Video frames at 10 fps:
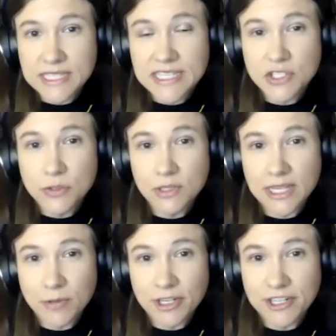into
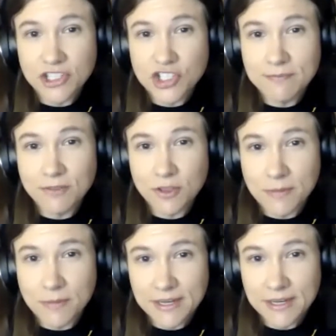librarianship for the
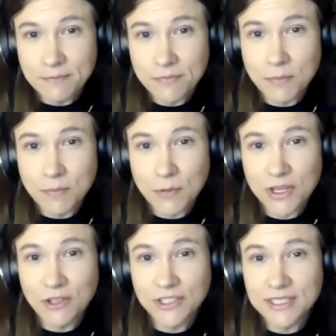money, but we
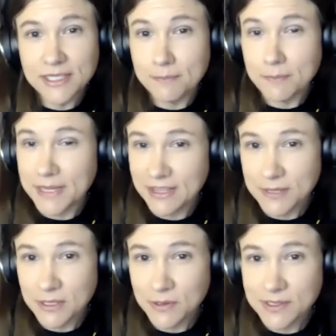all need to pay the
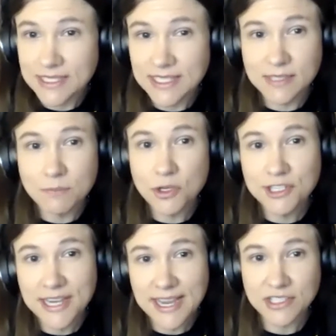bills. It's important
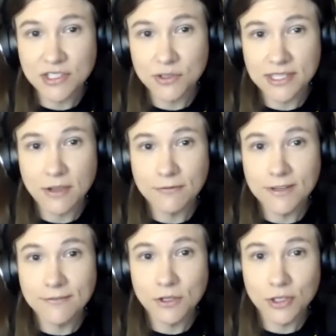to ask yourself
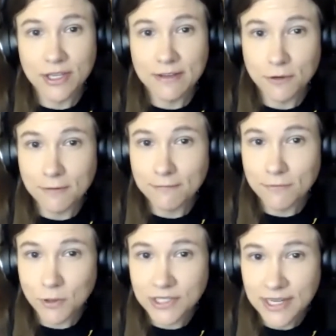if you're looking for a
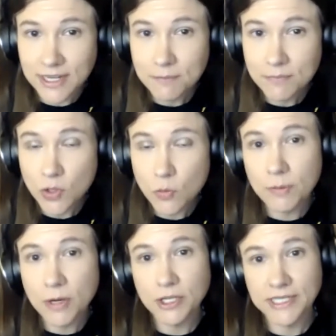full-time or
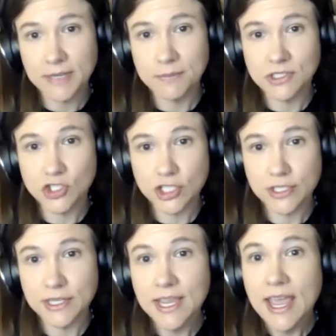part-time
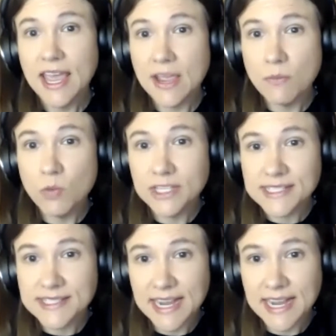position and what
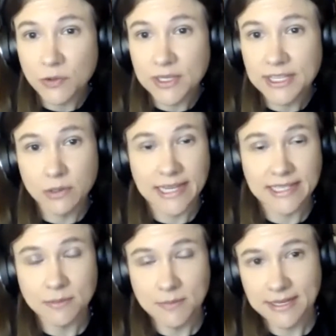salary you'd
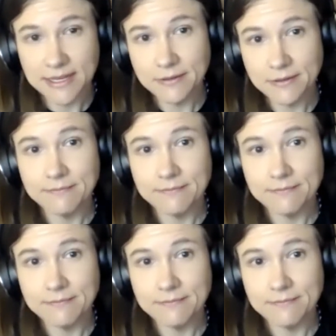like to make.